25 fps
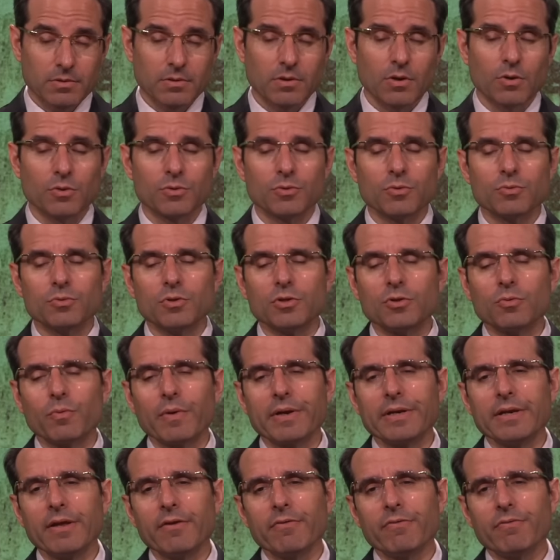go to the
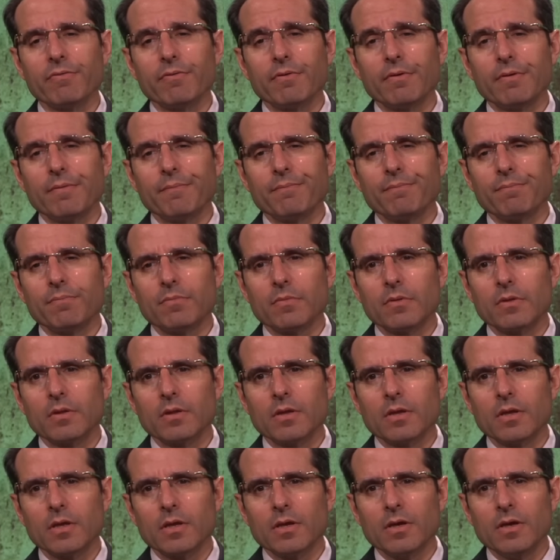twentieth,
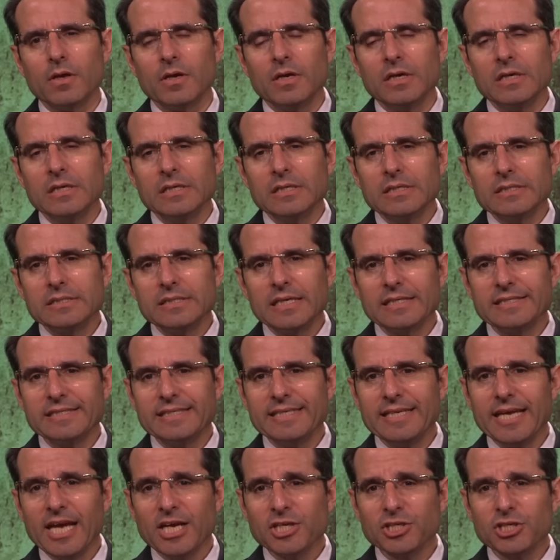
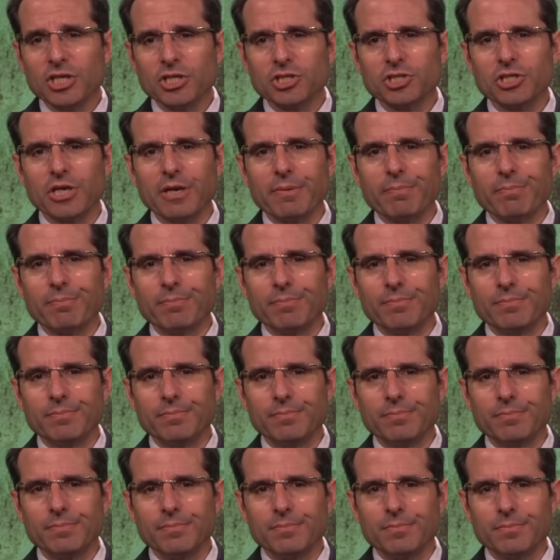says, Yesh Hashem.
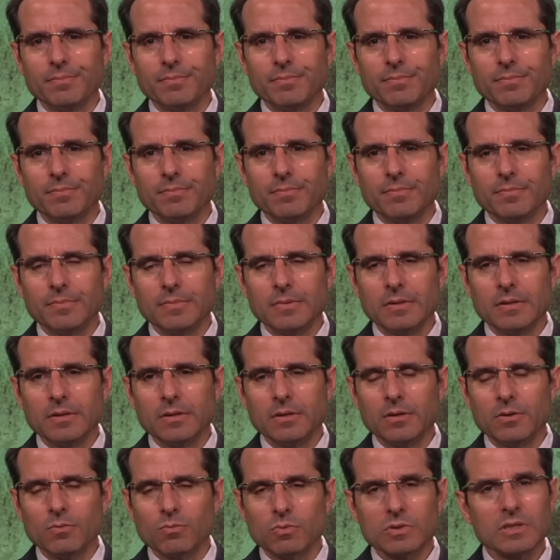
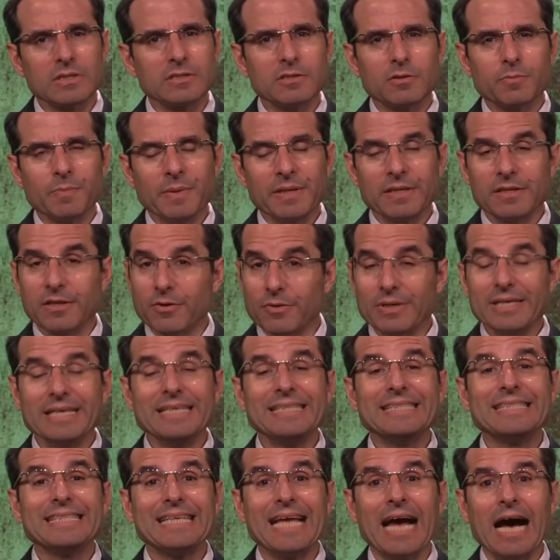What does it mean? There
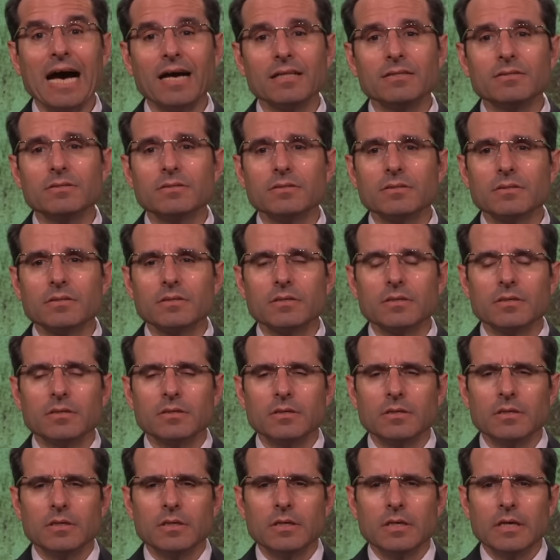is God.
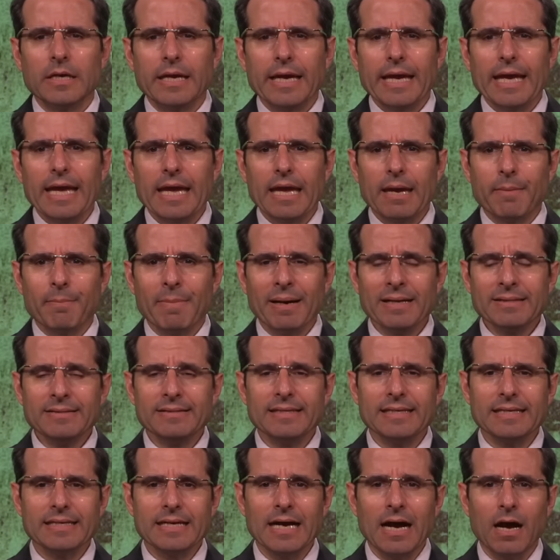
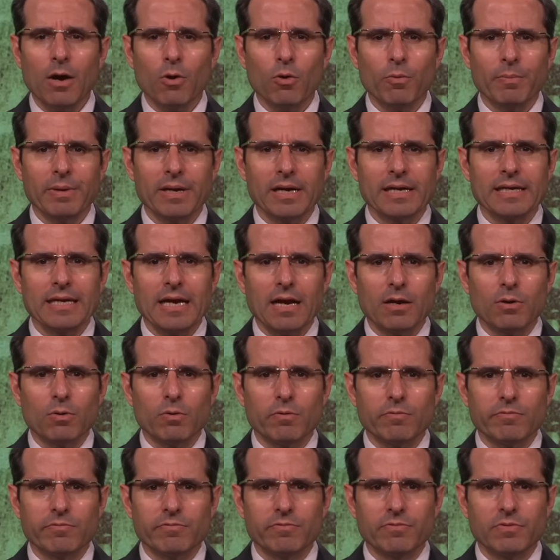Eemanti kach, omer
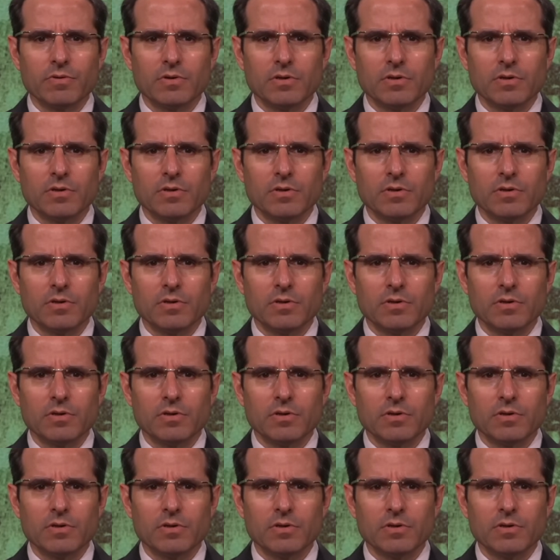Yaakov,